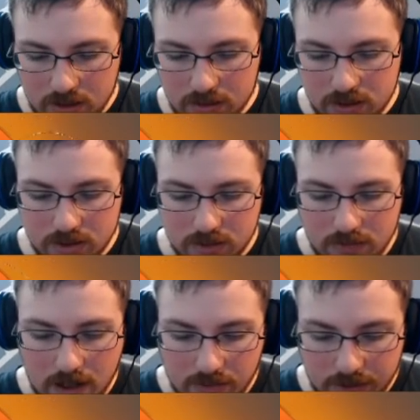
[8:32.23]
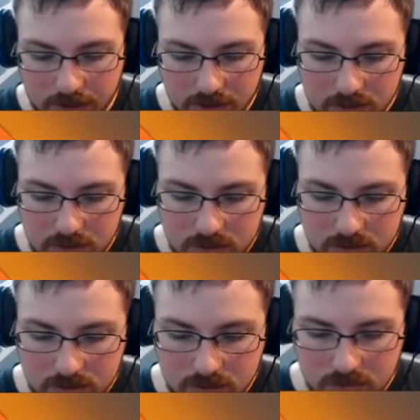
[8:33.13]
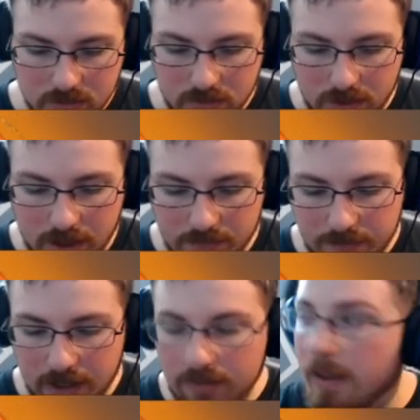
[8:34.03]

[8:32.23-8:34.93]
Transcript: and just around here, go ahead and make